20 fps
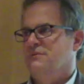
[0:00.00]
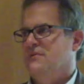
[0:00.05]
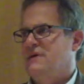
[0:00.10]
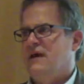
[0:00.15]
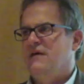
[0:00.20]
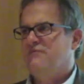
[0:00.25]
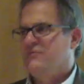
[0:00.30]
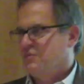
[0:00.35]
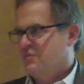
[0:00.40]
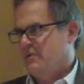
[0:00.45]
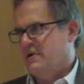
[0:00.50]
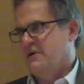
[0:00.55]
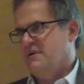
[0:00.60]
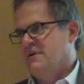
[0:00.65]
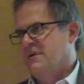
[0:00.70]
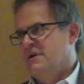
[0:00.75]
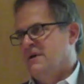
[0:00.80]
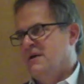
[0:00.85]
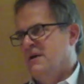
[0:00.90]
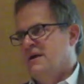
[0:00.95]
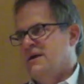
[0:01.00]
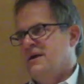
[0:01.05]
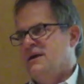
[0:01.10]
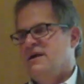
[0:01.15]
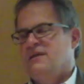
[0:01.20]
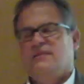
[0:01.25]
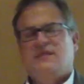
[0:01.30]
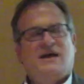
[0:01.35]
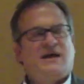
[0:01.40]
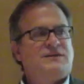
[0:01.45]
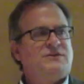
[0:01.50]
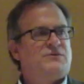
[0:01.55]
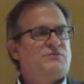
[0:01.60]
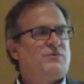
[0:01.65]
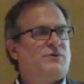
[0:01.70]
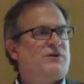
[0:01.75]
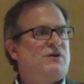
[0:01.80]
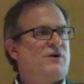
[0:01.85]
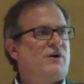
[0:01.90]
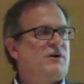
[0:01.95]
everywhere. And that's
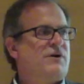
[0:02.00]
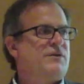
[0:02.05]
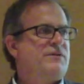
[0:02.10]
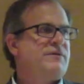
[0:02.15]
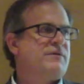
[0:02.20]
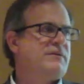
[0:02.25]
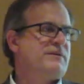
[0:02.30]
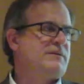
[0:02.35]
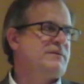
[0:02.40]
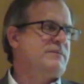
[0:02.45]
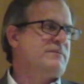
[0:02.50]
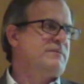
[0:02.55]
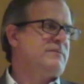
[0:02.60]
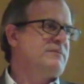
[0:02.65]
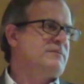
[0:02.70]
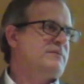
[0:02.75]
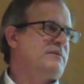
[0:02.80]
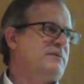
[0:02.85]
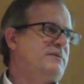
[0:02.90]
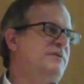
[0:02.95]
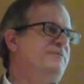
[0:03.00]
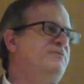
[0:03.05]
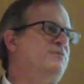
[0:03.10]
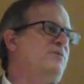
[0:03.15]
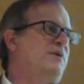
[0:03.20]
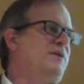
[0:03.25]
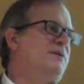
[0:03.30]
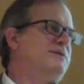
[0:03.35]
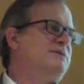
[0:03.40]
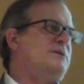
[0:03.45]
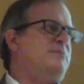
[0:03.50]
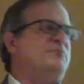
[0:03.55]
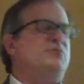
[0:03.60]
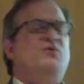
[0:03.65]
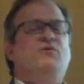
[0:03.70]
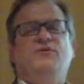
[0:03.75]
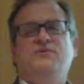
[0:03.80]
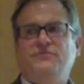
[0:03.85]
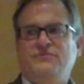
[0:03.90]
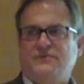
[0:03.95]
when all the cliff dwellings up
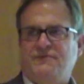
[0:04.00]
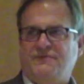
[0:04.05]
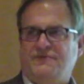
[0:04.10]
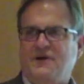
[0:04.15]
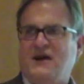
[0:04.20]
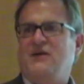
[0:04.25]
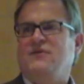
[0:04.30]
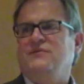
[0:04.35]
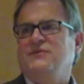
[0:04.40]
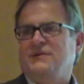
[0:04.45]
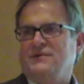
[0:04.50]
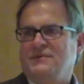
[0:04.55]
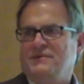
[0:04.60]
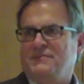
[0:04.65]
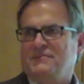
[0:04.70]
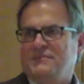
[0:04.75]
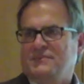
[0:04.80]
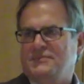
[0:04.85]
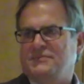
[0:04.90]
north are founded